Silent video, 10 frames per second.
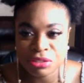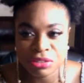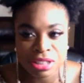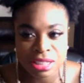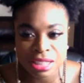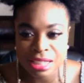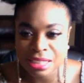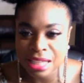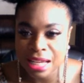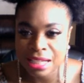other
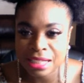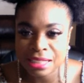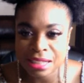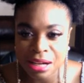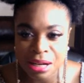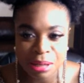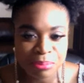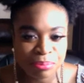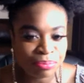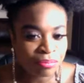things.
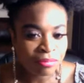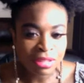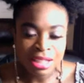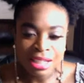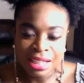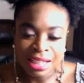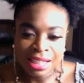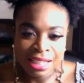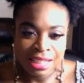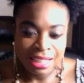And
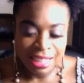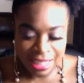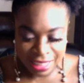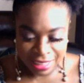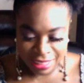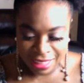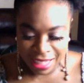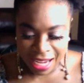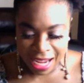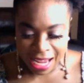Ian,
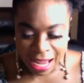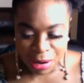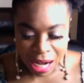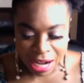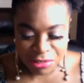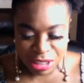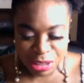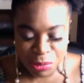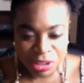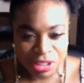I really
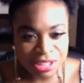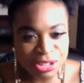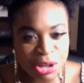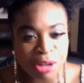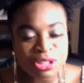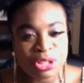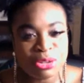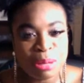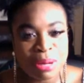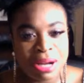want to talk to
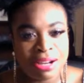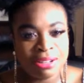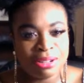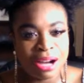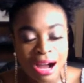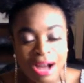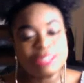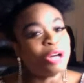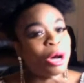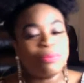you about our
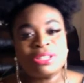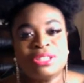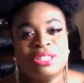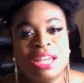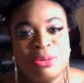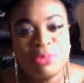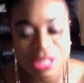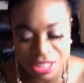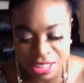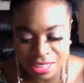topic today,
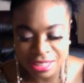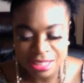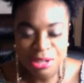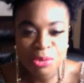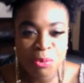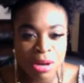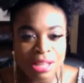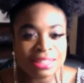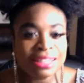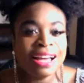which is
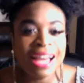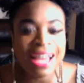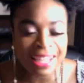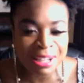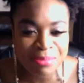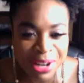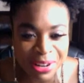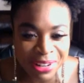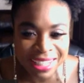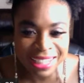what the heck,
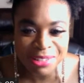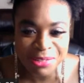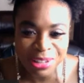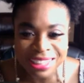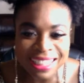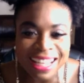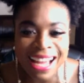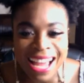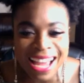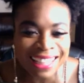America? What the
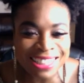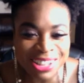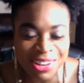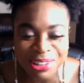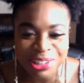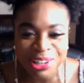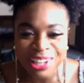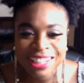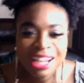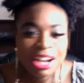heck is going
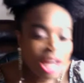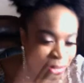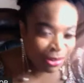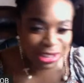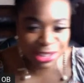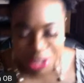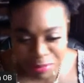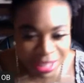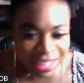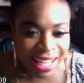on? It was going
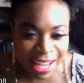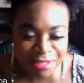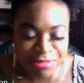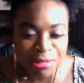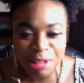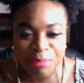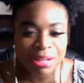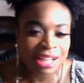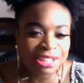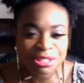to be the F word,
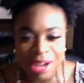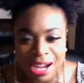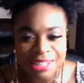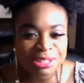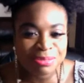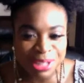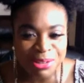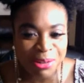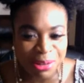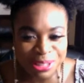but I tried to be
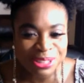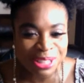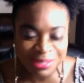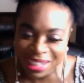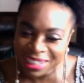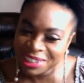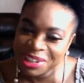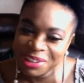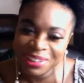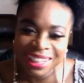cordial. I'm like, you
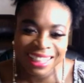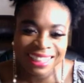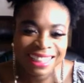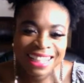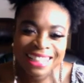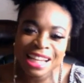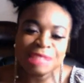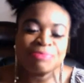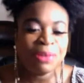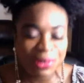know what?
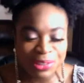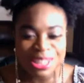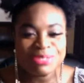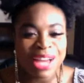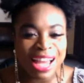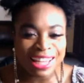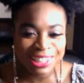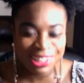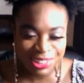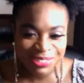Let's pull this back
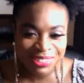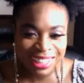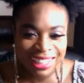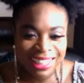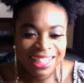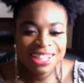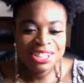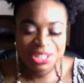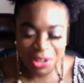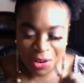a little bit.
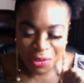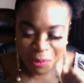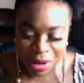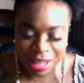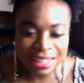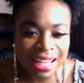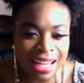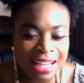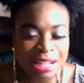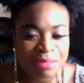So what the
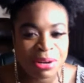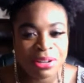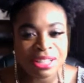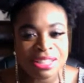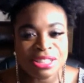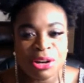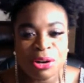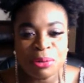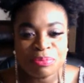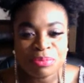heck, America?
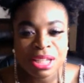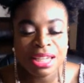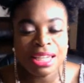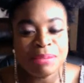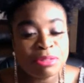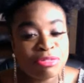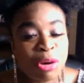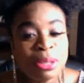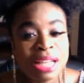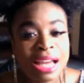So Ian,
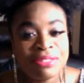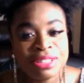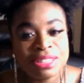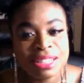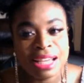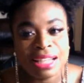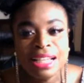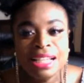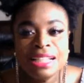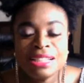before we dive into that,
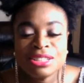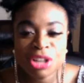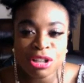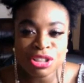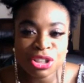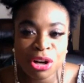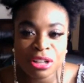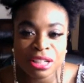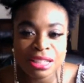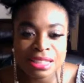talk to the
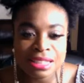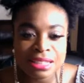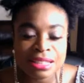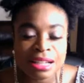audience.